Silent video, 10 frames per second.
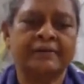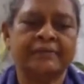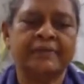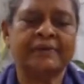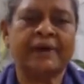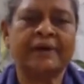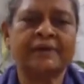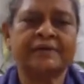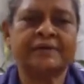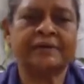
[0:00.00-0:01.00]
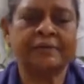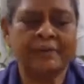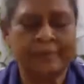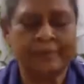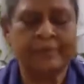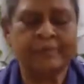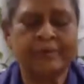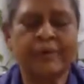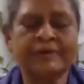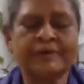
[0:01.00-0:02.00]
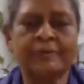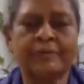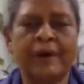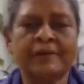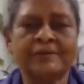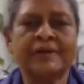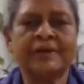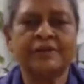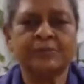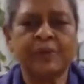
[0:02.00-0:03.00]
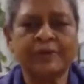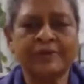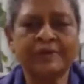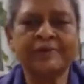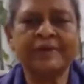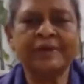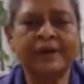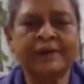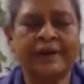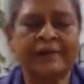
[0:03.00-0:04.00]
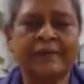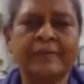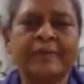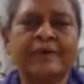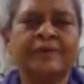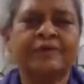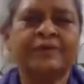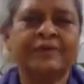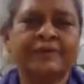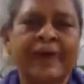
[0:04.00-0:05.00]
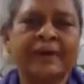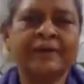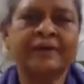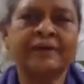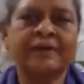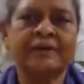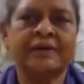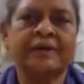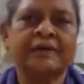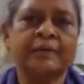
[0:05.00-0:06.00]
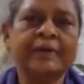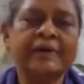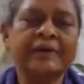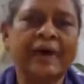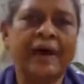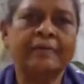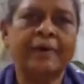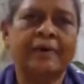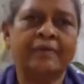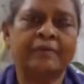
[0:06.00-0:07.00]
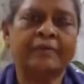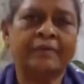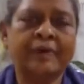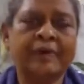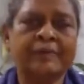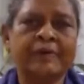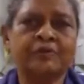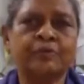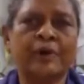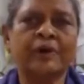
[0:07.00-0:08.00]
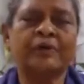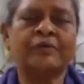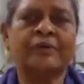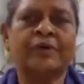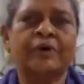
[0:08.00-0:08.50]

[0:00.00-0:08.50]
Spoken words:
The Chinese Fogons and monks sponsored the event and trained them. So for that, in the meantime, our Venerable Sumangalo